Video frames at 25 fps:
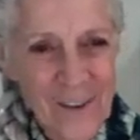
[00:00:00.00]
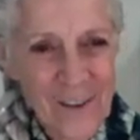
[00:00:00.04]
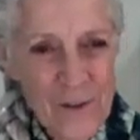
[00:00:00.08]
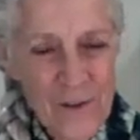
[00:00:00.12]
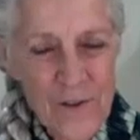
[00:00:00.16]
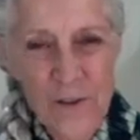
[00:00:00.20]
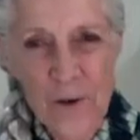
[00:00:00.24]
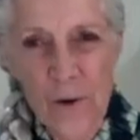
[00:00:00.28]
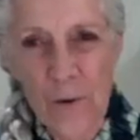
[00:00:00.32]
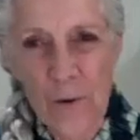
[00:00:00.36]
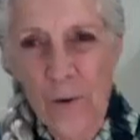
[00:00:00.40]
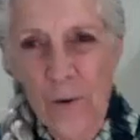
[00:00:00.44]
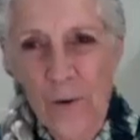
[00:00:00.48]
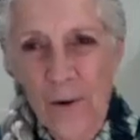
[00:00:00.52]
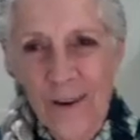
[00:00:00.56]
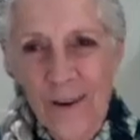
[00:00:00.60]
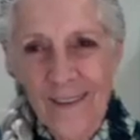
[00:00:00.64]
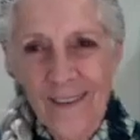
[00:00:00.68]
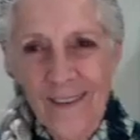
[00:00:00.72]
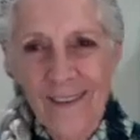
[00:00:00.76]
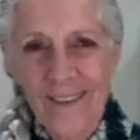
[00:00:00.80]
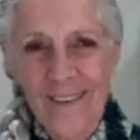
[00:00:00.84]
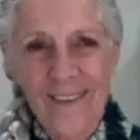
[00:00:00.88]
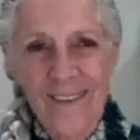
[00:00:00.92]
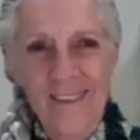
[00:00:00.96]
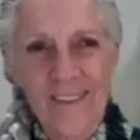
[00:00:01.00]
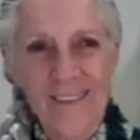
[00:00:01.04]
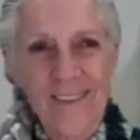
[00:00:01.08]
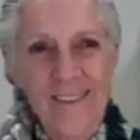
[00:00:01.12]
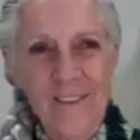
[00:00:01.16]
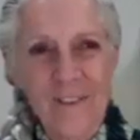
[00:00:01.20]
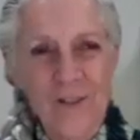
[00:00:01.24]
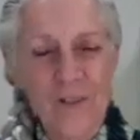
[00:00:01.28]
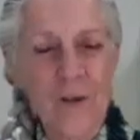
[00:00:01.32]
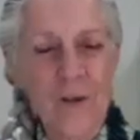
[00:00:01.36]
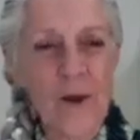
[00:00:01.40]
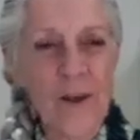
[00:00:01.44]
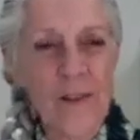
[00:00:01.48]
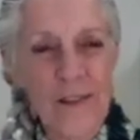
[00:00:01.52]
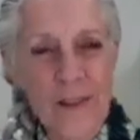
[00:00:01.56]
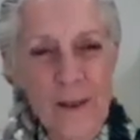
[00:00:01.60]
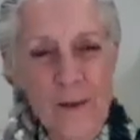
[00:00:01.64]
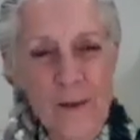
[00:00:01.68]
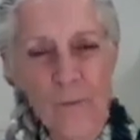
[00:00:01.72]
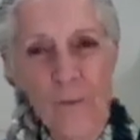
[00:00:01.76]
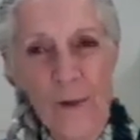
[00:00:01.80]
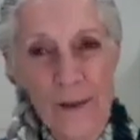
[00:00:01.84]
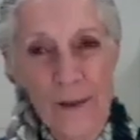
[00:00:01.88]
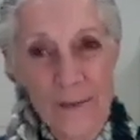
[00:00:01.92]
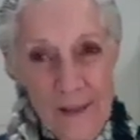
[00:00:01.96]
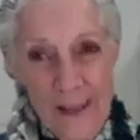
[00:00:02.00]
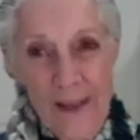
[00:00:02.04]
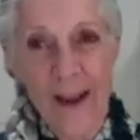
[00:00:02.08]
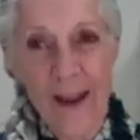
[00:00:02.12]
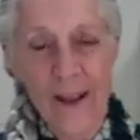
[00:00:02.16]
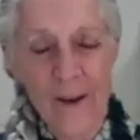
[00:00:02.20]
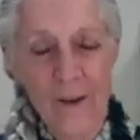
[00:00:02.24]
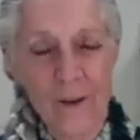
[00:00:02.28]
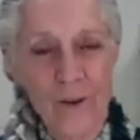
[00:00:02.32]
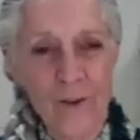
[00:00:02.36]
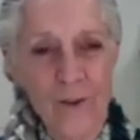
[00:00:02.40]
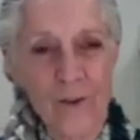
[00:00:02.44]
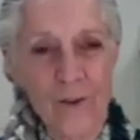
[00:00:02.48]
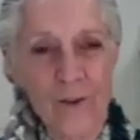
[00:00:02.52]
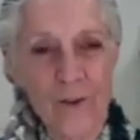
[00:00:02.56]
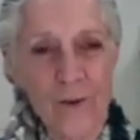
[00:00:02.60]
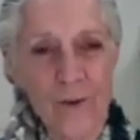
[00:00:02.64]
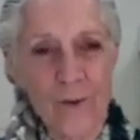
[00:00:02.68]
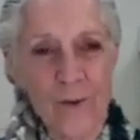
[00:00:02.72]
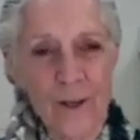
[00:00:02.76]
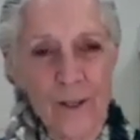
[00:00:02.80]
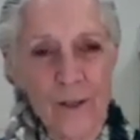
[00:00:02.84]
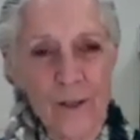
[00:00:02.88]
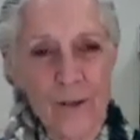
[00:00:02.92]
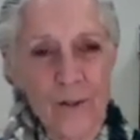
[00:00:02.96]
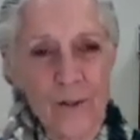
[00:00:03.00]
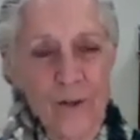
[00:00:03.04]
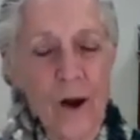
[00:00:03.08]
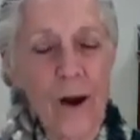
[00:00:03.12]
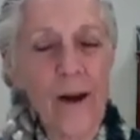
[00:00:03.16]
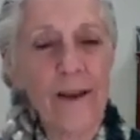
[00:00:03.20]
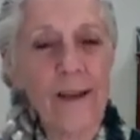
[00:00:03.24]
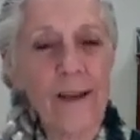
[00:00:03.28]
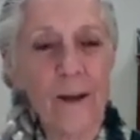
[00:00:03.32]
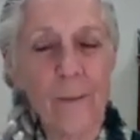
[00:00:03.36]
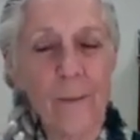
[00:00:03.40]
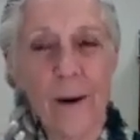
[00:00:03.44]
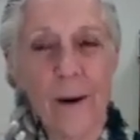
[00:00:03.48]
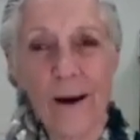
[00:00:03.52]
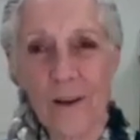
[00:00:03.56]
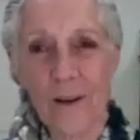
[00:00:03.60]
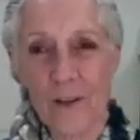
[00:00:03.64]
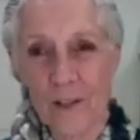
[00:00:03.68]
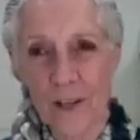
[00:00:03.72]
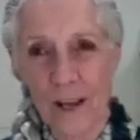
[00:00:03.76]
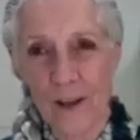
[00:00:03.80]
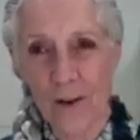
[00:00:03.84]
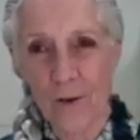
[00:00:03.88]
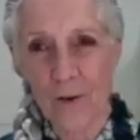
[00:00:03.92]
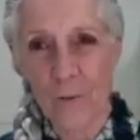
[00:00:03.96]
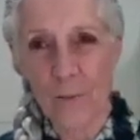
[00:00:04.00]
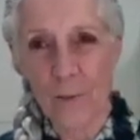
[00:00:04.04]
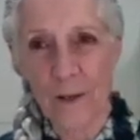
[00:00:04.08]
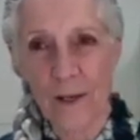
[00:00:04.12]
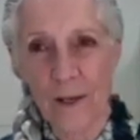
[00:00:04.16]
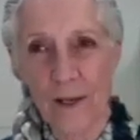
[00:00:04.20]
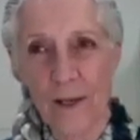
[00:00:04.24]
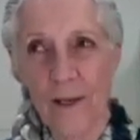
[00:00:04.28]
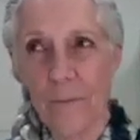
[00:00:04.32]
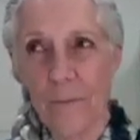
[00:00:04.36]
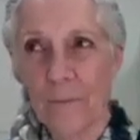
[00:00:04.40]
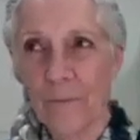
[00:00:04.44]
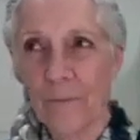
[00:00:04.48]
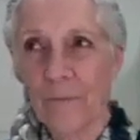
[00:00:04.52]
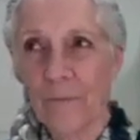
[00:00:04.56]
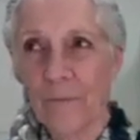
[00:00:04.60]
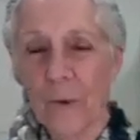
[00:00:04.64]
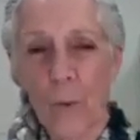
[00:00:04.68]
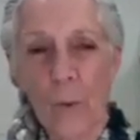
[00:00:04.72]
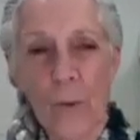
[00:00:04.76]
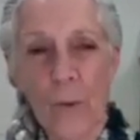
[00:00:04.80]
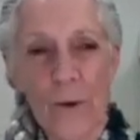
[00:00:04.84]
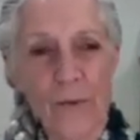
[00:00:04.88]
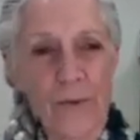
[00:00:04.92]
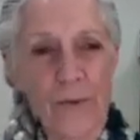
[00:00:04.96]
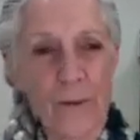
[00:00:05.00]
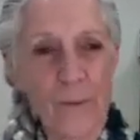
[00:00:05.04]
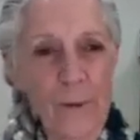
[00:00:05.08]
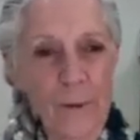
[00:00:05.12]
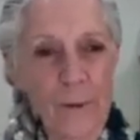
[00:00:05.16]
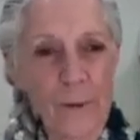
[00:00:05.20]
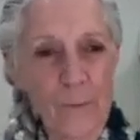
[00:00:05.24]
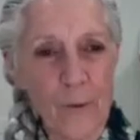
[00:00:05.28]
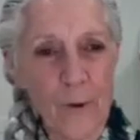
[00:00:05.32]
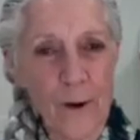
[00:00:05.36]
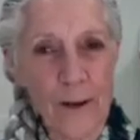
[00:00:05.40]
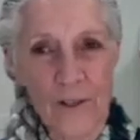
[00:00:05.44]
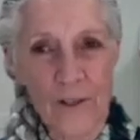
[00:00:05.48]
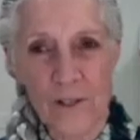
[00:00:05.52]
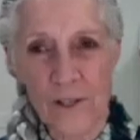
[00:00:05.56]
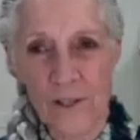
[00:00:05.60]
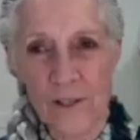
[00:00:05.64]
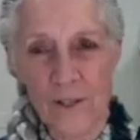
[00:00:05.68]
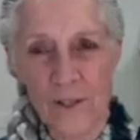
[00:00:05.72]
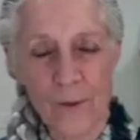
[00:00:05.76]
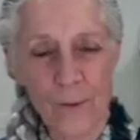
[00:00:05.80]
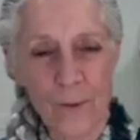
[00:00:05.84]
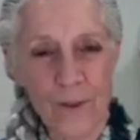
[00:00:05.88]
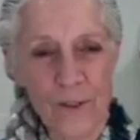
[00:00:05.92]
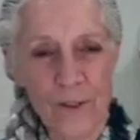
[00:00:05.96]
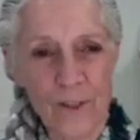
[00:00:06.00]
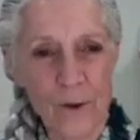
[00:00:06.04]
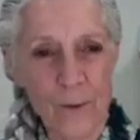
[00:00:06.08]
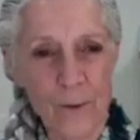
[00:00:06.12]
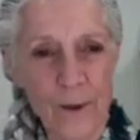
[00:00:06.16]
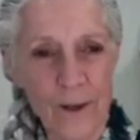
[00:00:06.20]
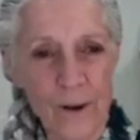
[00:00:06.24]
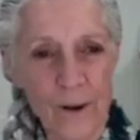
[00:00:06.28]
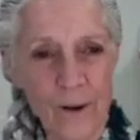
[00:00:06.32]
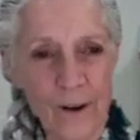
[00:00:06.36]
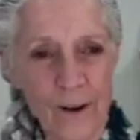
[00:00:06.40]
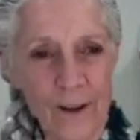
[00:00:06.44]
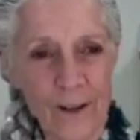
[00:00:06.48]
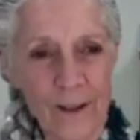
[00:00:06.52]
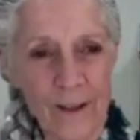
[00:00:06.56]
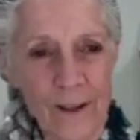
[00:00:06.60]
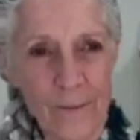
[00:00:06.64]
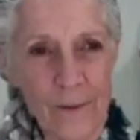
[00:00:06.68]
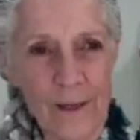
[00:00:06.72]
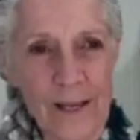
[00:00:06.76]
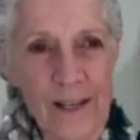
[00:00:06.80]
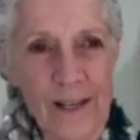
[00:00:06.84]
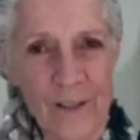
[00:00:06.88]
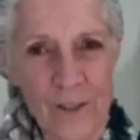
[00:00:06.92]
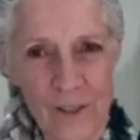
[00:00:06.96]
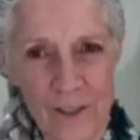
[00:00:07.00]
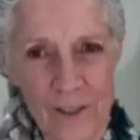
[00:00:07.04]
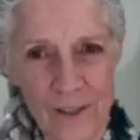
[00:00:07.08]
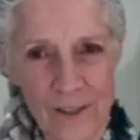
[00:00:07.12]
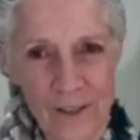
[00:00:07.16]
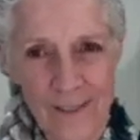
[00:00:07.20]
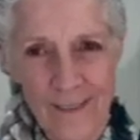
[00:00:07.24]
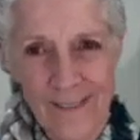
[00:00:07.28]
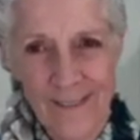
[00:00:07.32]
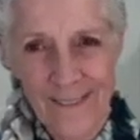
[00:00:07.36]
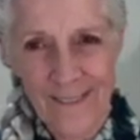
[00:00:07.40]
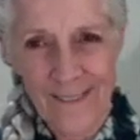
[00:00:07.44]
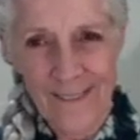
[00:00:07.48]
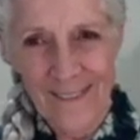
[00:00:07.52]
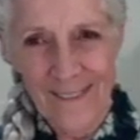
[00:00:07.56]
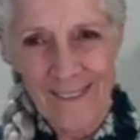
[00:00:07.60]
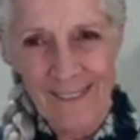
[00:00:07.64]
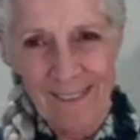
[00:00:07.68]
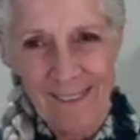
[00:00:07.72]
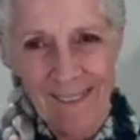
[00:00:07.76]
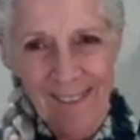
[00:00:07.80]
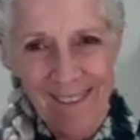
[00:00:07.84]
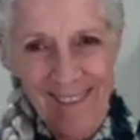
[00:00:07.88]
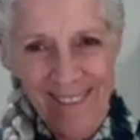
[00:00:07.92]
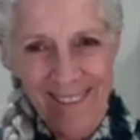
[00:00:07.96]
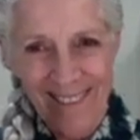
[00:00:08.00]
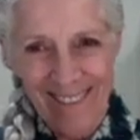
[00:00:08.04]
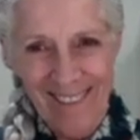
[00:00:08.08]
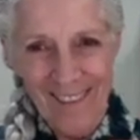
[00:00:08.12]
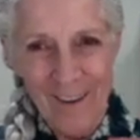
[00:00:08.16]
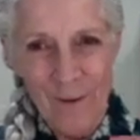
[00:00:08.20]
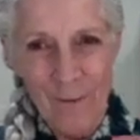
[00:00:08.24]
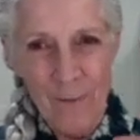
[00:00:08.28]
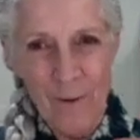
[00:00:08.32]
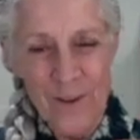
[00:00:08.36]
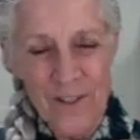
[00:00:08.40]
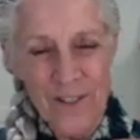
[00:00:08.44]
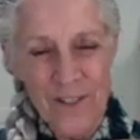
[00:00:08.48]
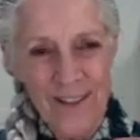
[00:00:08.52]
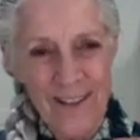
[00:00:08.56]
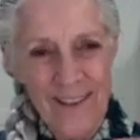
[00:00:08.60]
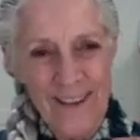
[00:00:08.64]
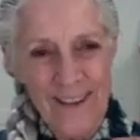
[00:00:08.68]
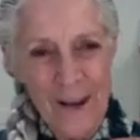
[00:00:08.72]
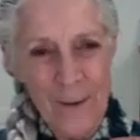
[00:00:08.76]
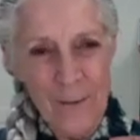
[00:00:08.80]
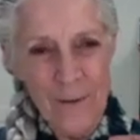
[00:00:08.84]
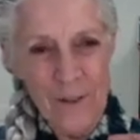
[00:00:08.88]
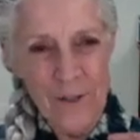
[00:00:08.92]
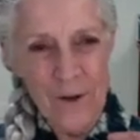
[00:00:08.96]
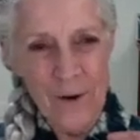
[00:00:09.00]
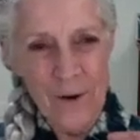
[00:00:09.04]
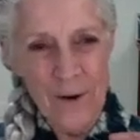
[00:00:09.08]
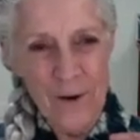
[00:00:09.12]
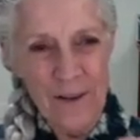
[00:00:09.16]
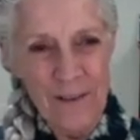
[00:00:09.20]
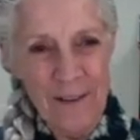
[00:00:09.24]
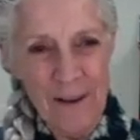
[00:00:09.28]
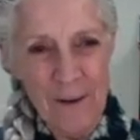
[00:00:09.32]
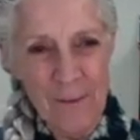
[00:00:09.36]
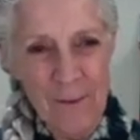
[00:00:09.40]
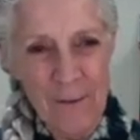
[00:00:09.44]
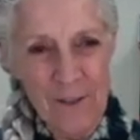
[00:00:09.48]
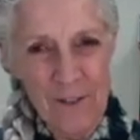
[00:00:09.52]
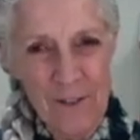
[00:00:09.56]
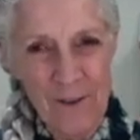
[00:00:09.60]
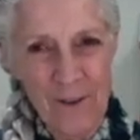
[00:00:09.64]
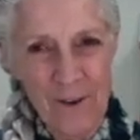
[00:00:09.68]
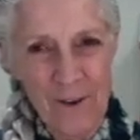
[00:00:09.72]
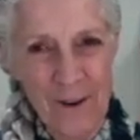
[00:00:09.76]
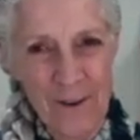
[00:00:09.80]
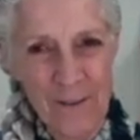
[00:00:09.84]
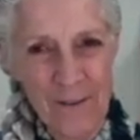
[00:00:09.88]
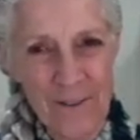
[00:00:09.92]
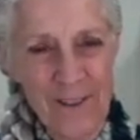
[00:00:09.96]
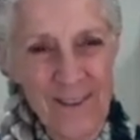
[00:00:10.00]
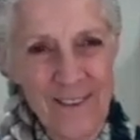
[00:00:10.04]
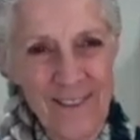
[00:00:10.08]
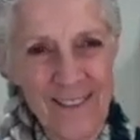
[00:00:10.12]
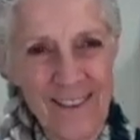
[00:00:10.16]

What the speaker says: So and then I could do what you're talking about, is I could be with them and present to what's going on, because it wasn't like I was hard and they were soft.